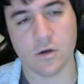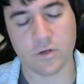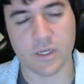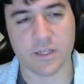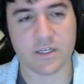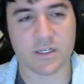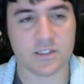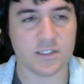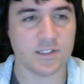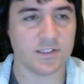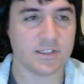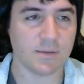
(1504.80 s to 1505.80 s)
Okay, I think I see
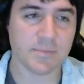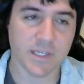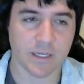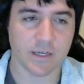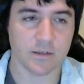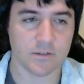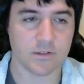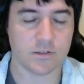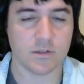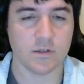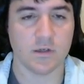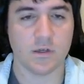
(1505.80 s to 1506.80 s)
something
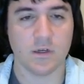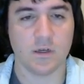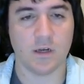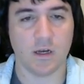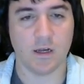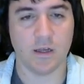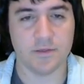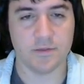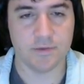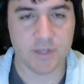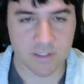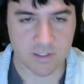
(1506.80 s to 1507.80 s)
else.
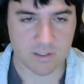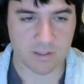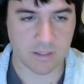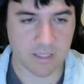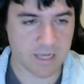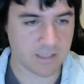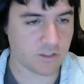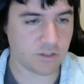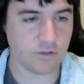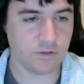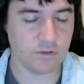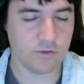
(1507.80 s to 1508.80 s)
This last
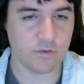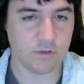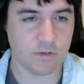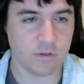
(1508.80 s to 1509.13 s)
clue